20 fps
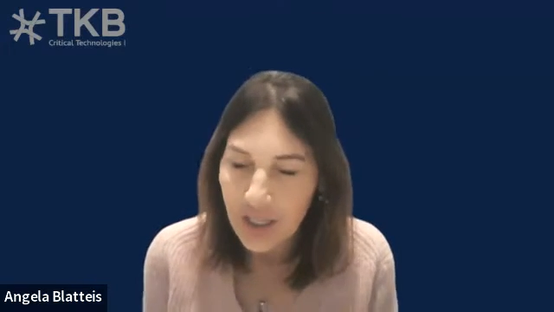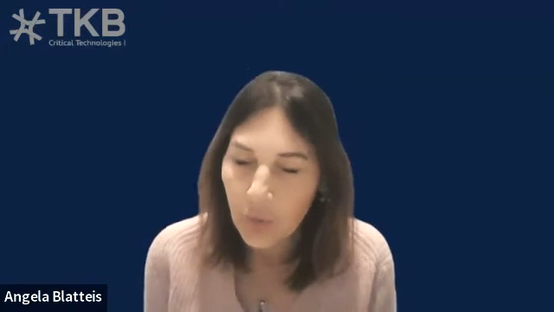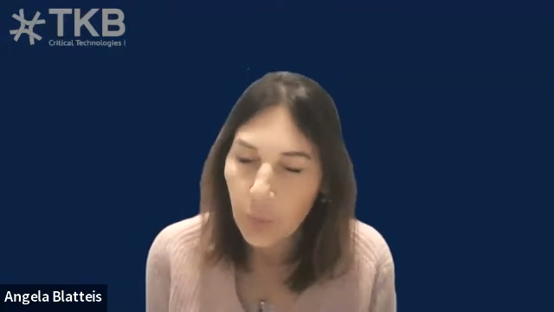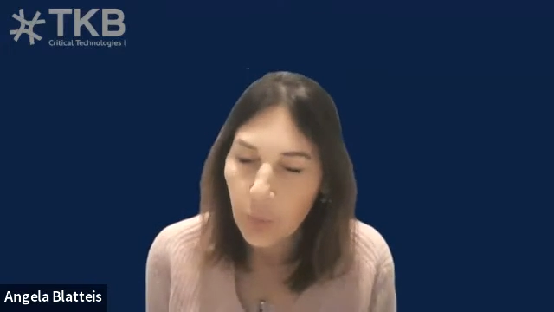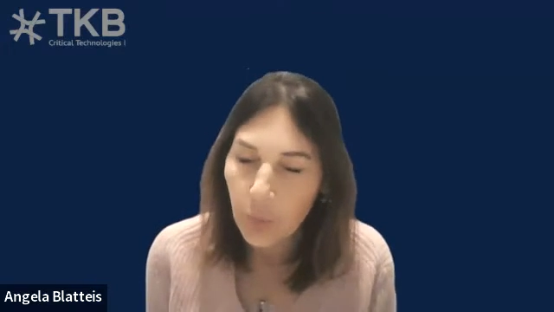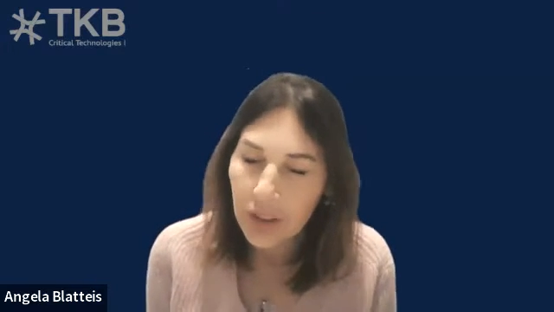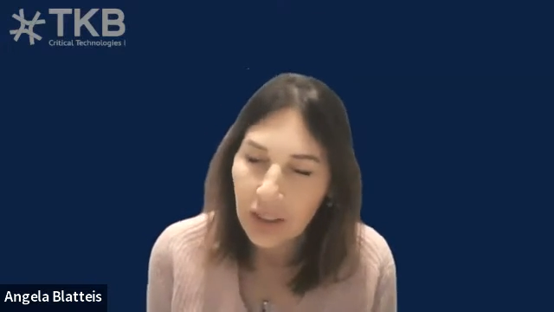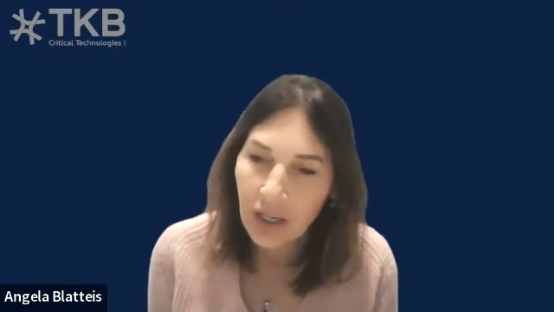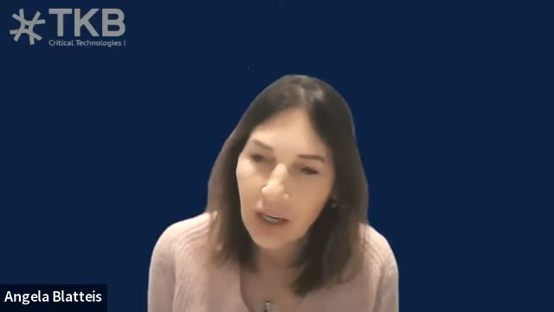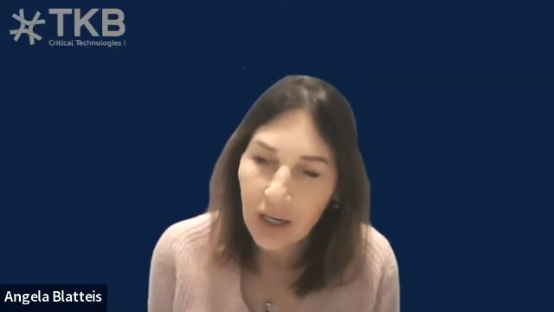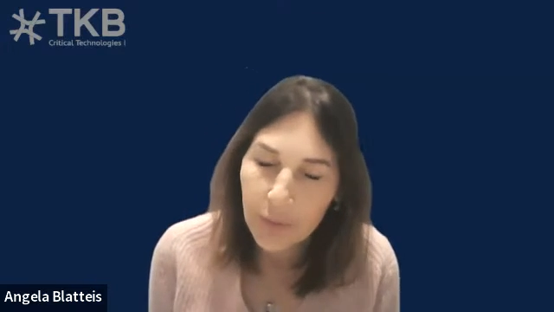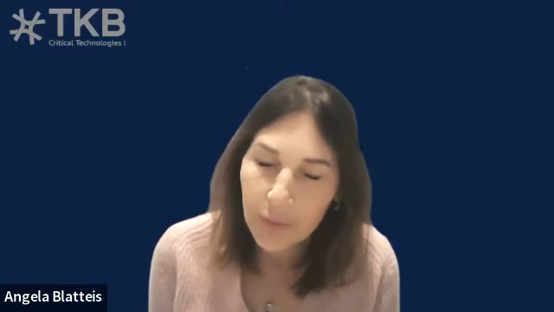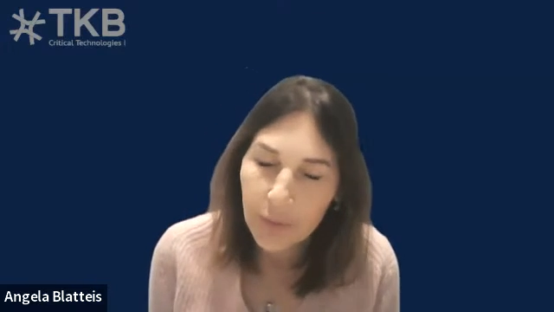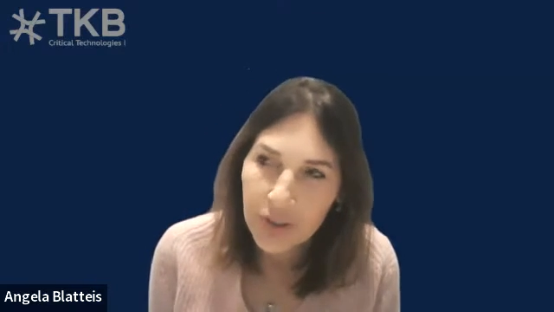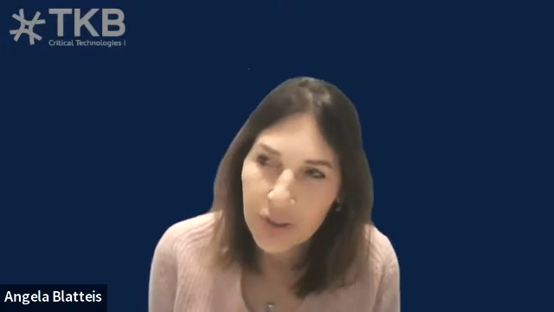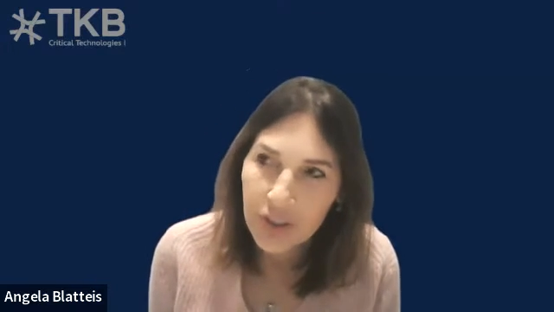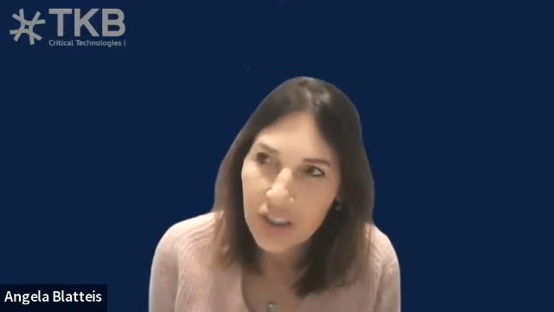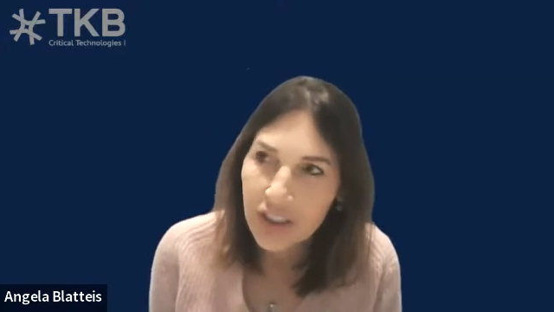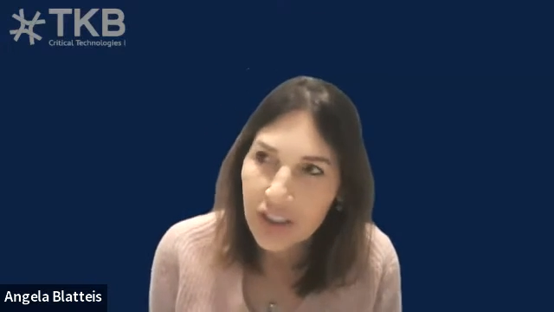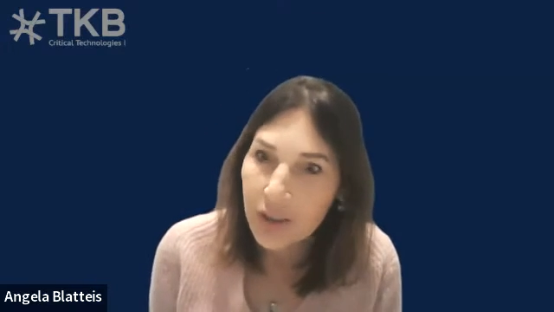And when it
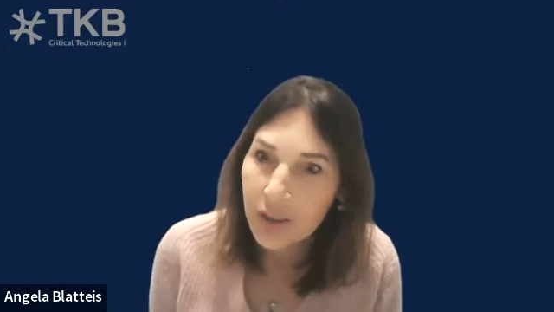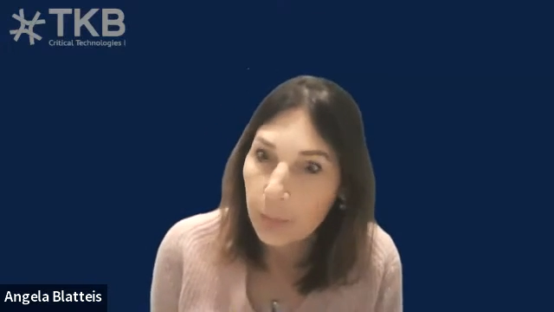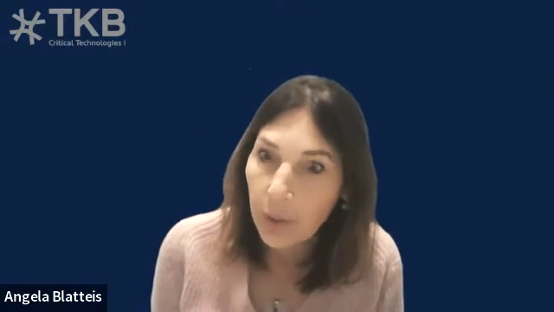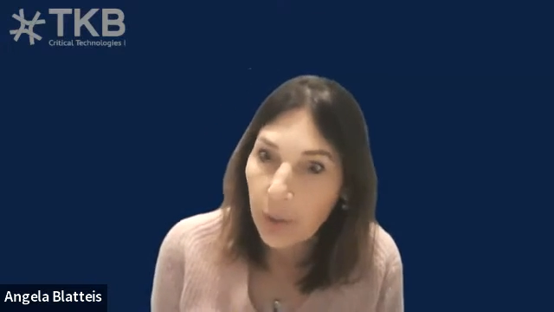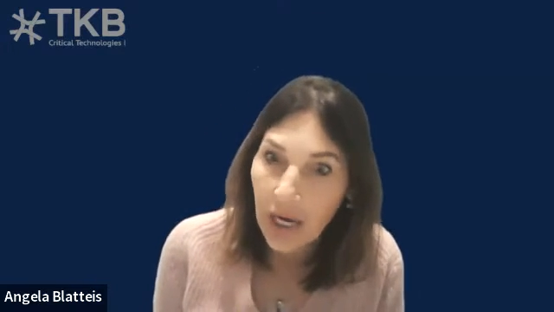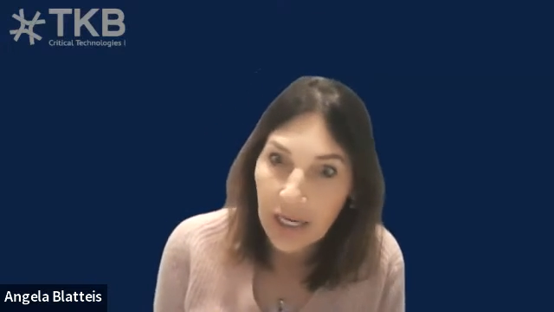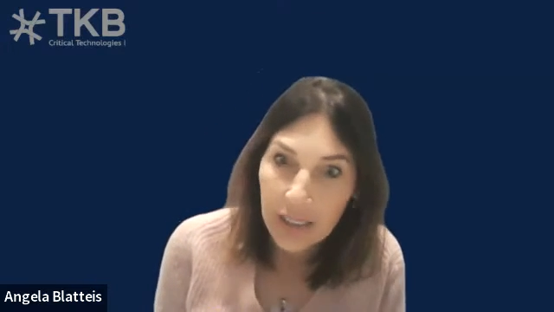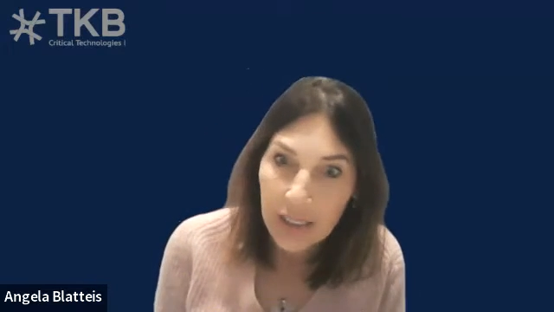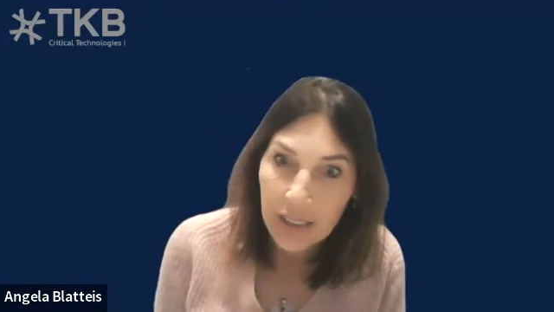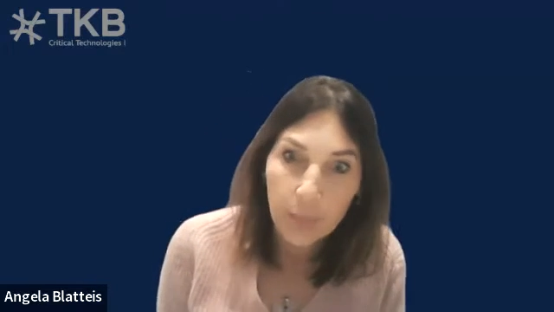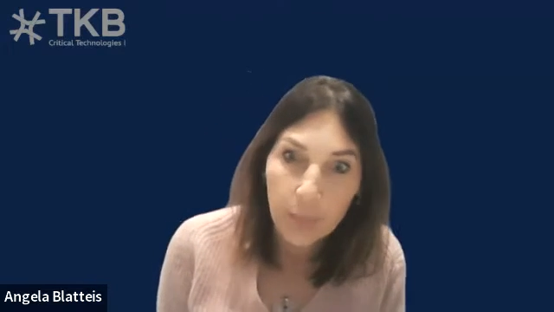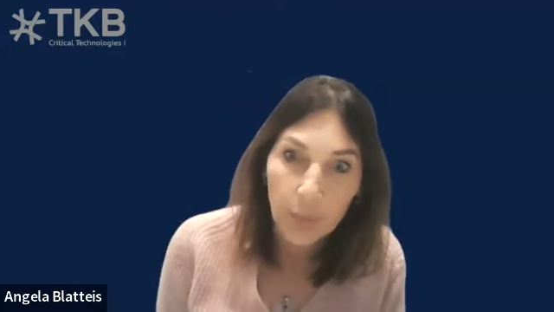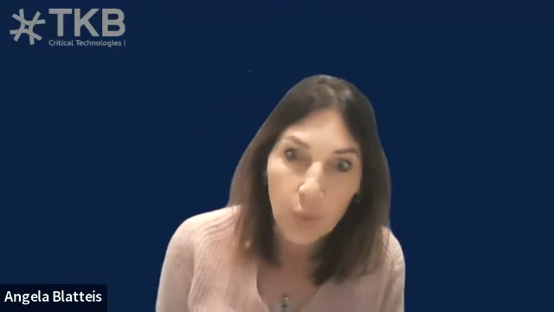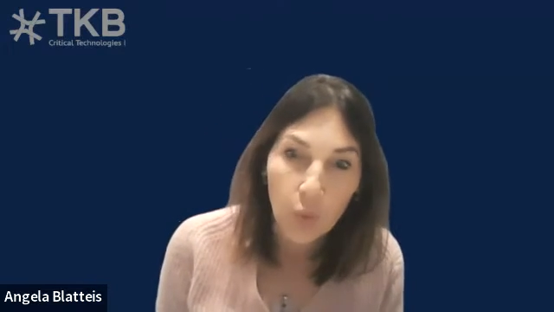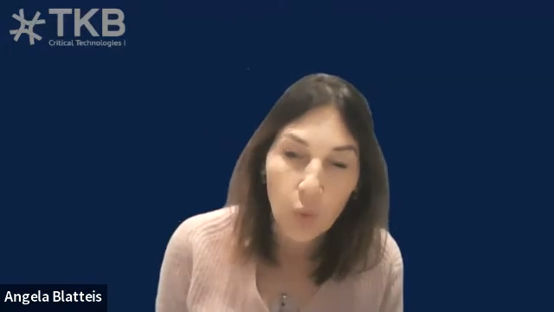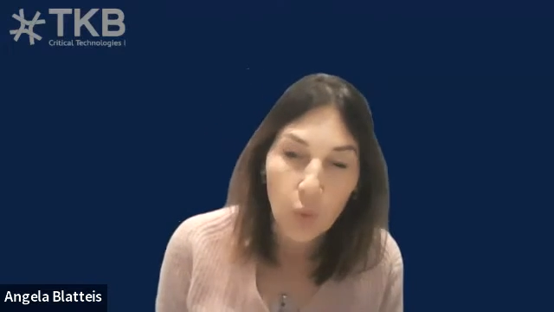comes to the pipe